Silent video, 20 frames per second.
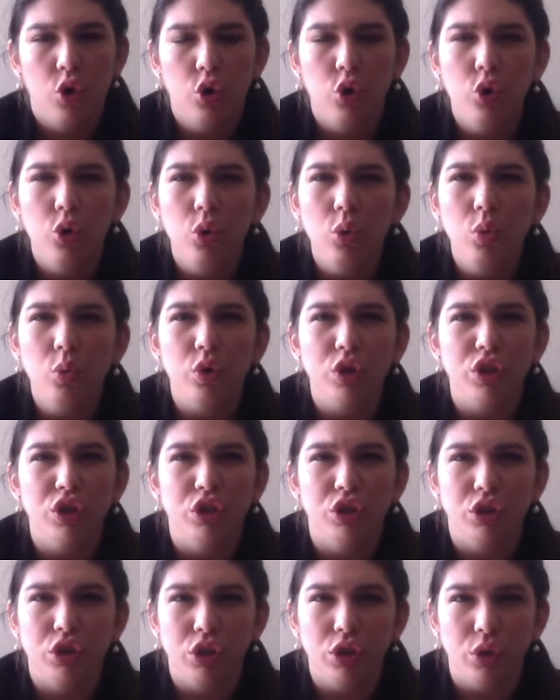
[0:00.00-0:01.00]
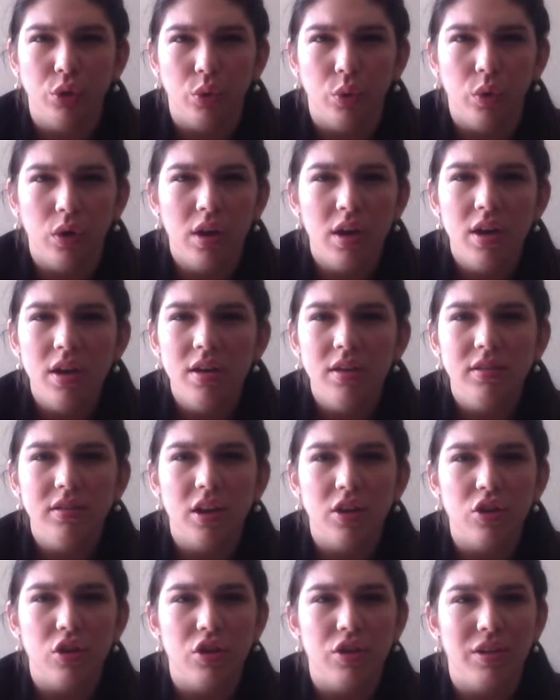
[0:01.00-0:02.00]
Who would do
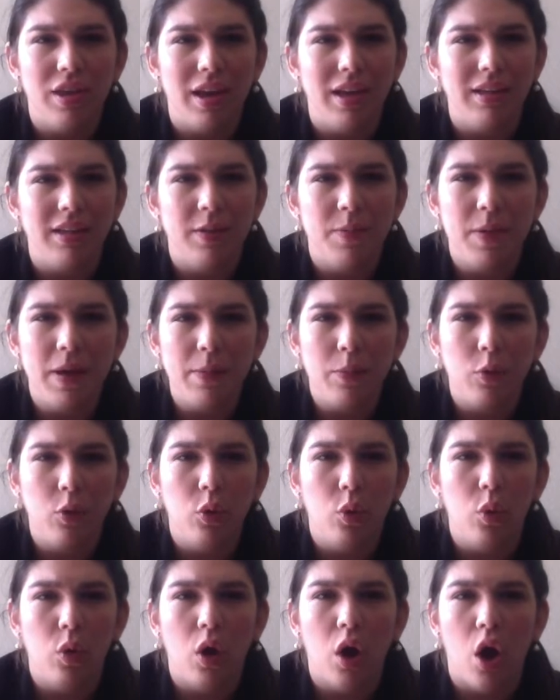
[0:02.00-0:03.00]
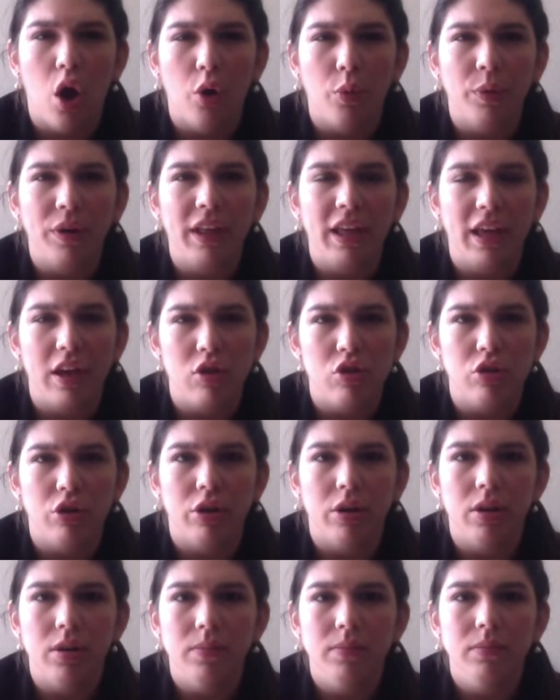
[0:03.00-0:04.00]
such a thing to people who are already
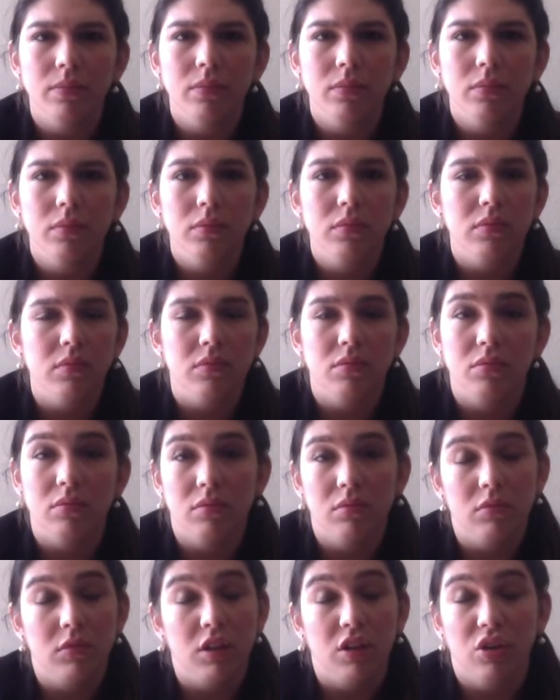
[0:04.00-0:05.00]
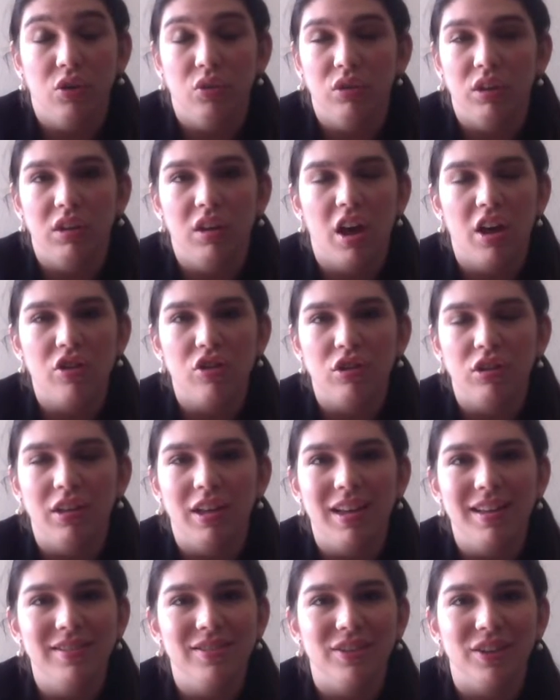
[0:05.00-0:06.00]
injured? The only logical
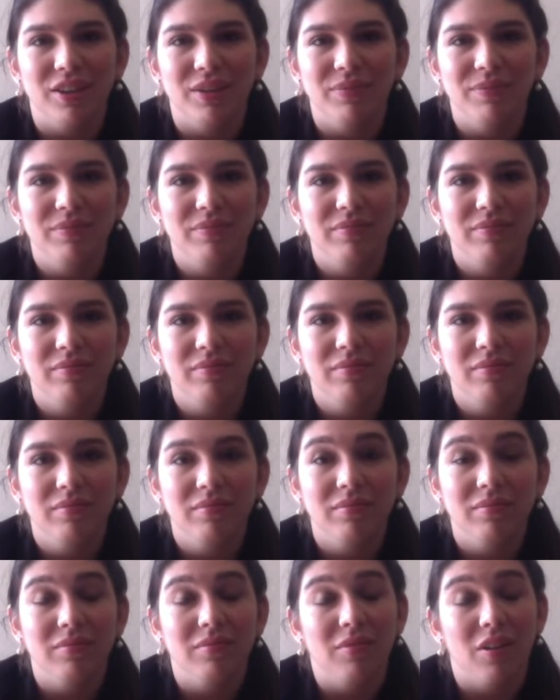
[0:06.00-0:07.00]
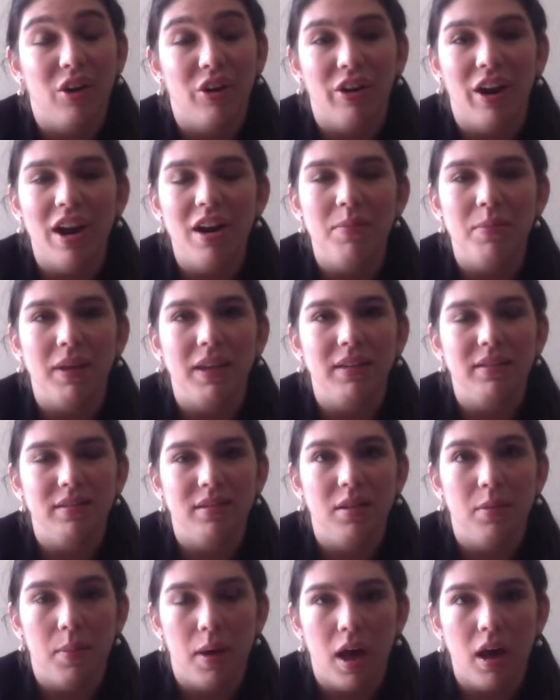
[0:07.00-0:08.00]
answer, our enemies,
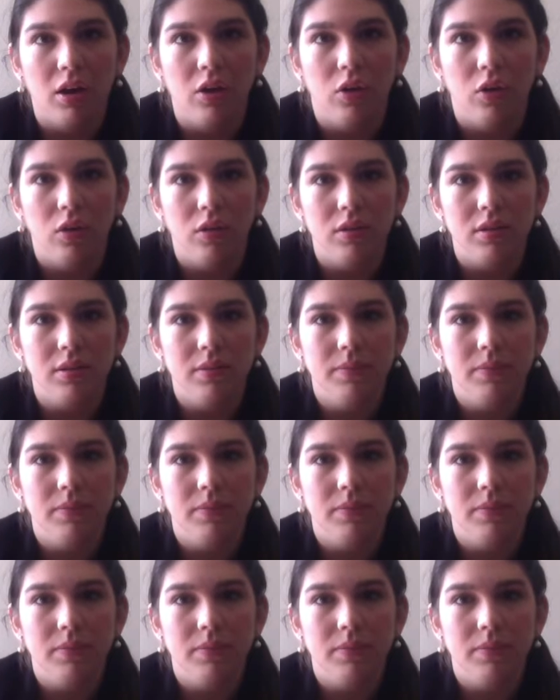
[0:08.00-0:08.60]
the Mongols.